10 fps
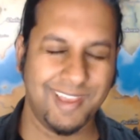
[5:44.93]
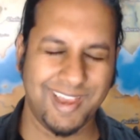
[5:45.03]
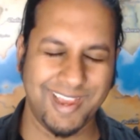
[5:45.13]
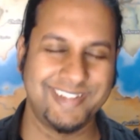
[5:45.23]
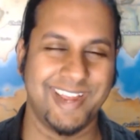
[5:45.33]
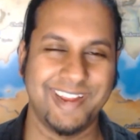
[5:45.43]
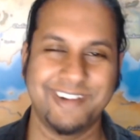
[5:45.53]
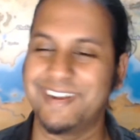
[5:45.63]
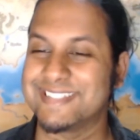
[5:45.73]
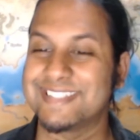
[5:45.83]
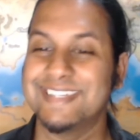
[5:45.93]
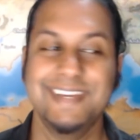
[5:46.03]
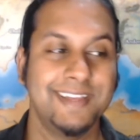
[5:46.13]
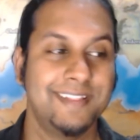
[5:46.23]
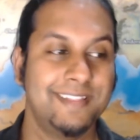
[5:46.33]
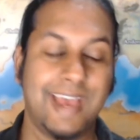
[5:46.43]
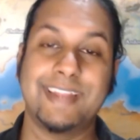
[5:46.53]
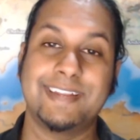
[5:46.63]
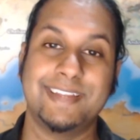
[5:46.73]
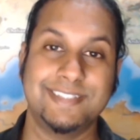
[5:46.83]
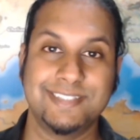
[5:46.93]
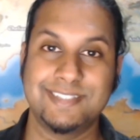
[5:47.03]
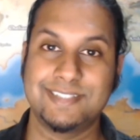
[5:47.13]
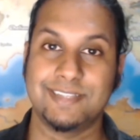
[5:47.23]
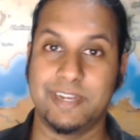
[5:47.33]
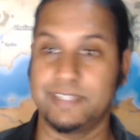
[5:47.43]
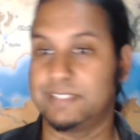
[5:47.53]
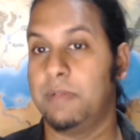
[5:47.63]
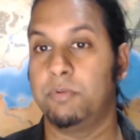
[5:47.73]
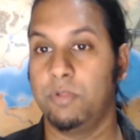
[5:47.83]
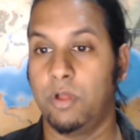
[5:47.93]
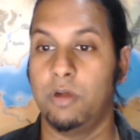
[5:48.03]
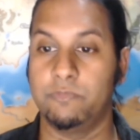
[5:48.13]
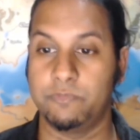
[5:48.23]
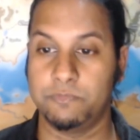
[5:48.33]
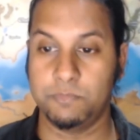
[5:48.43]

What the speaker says: I digress. That is an example of,